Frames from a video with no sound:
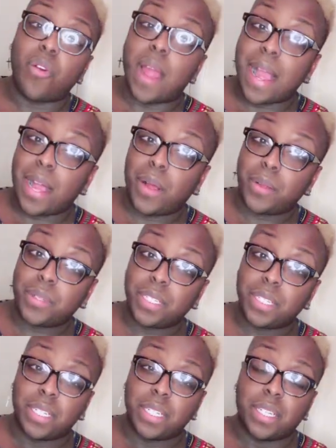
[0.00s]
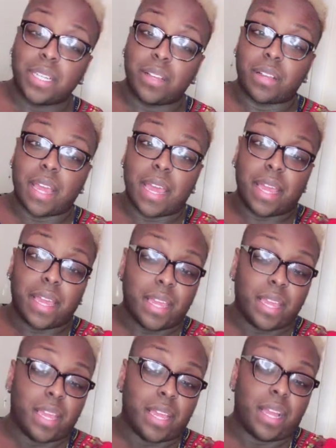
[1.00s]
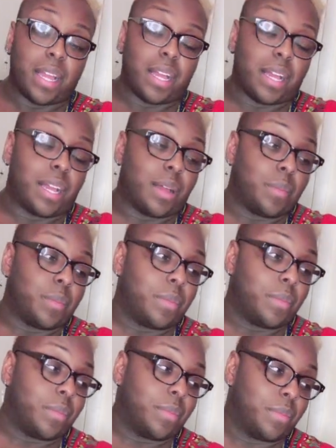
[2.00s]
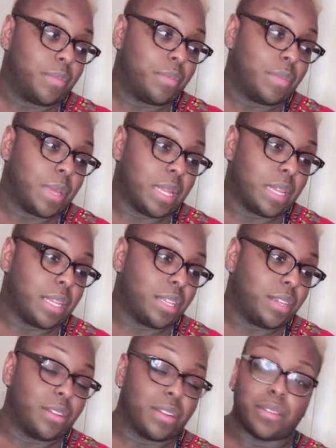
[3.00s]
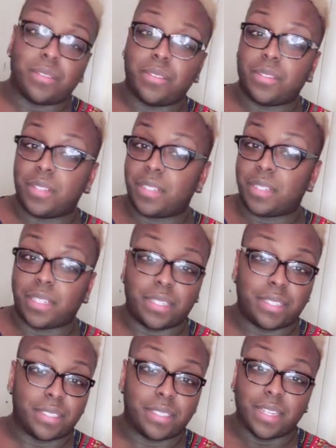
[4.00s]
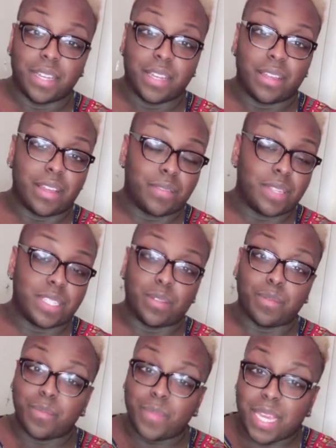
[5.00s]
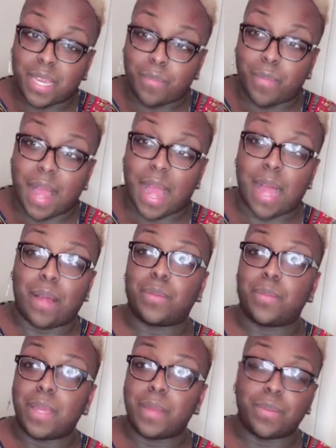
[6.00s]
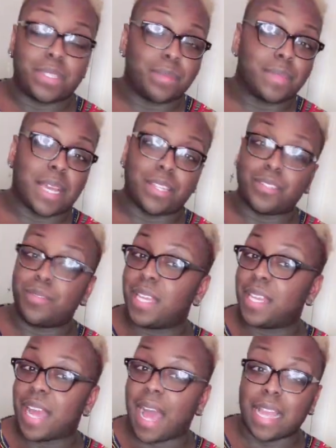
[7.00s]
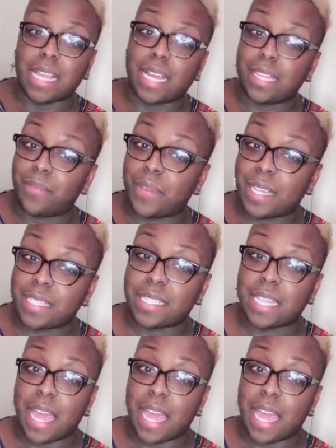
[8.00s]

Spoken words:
crowd, okay, and you know, you have these little meek, mild people. Sometimes you need an Ayanna Van